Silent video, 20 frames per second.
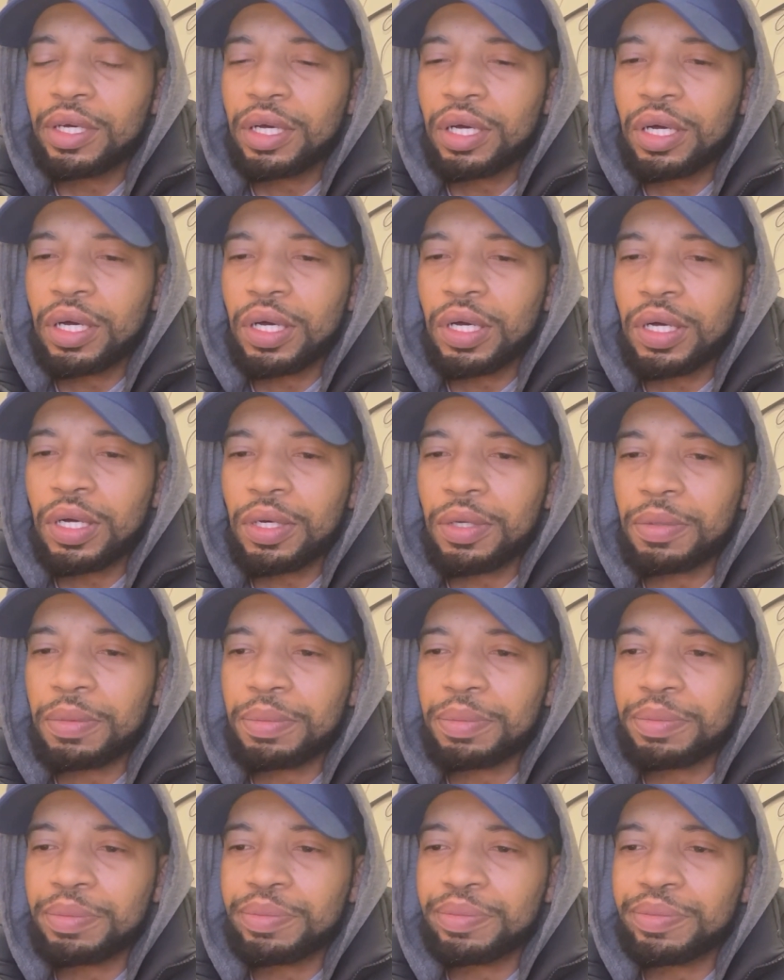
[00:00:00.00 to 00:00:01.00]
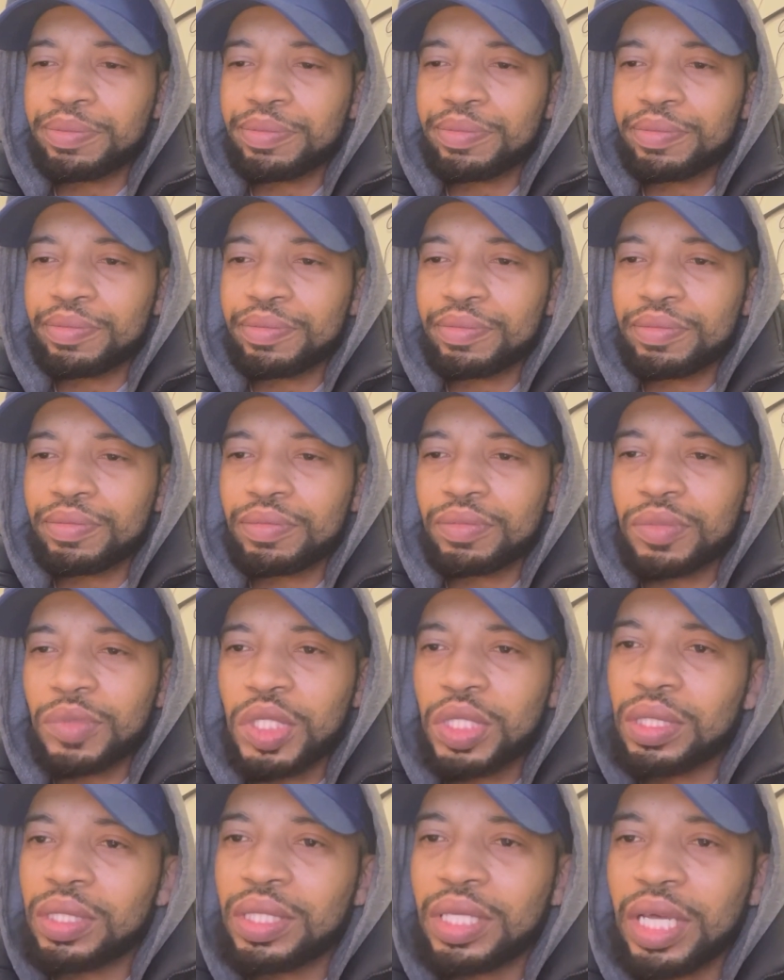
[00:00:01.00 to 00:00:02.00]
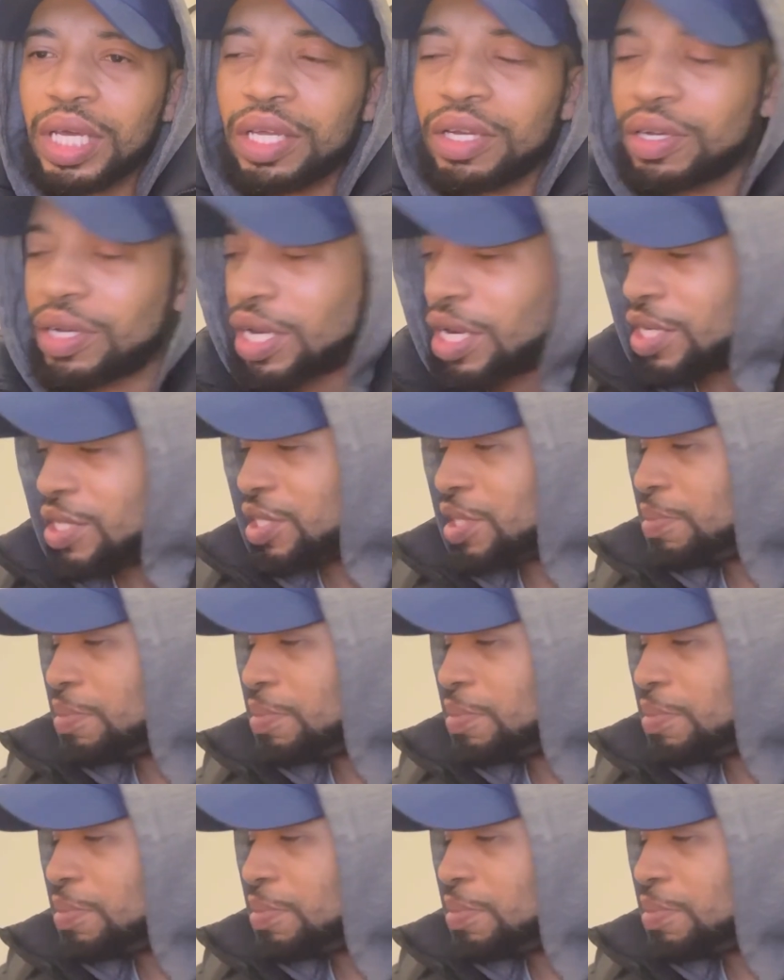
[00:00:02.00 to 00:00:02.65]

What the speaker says: the internet is a